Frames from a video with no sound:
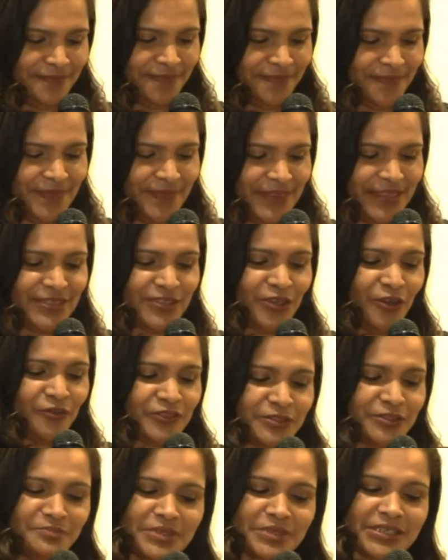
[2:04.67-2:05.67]
This often
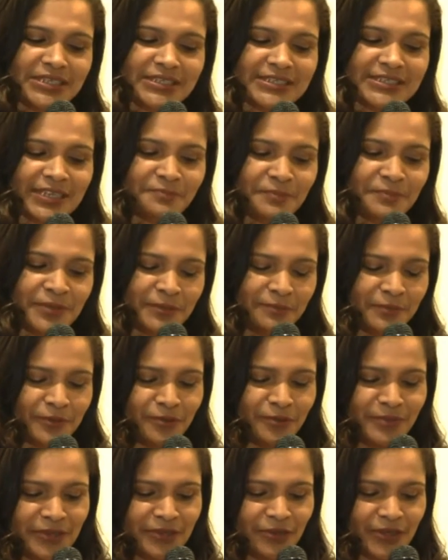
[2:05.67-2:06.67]
means that people may
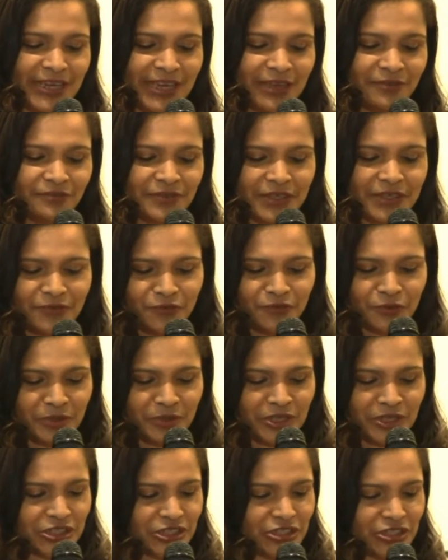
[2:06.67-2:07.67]
not have the
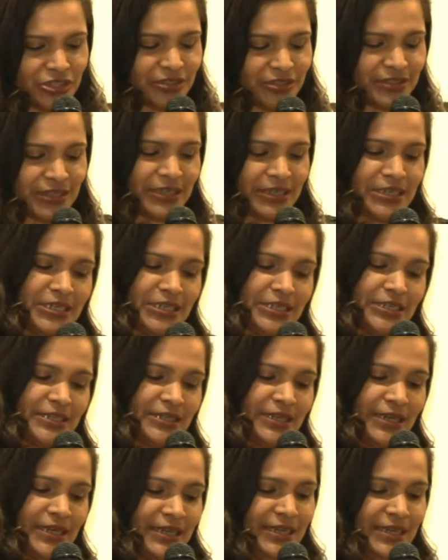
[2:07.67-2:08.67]
information they need
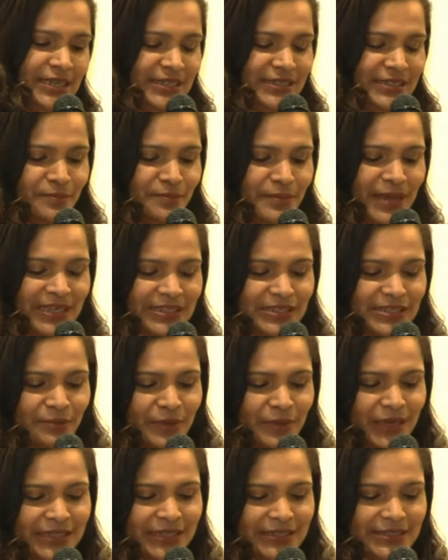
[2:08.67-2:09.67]
to
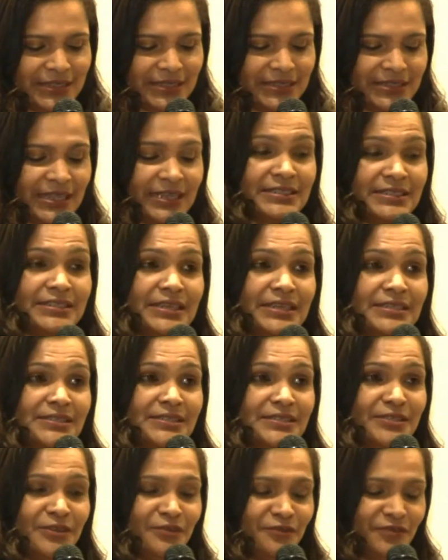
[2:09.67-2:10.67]
maximize the success
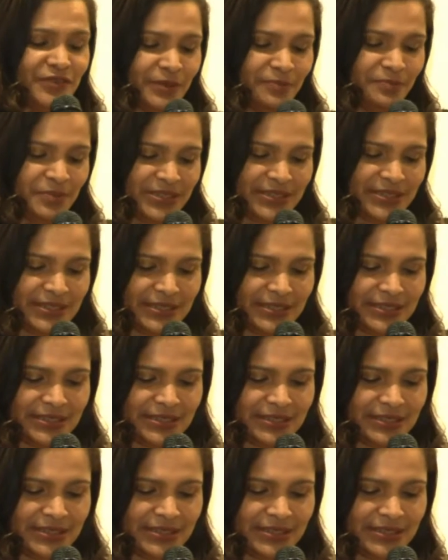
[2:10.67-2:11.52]
of their businesses.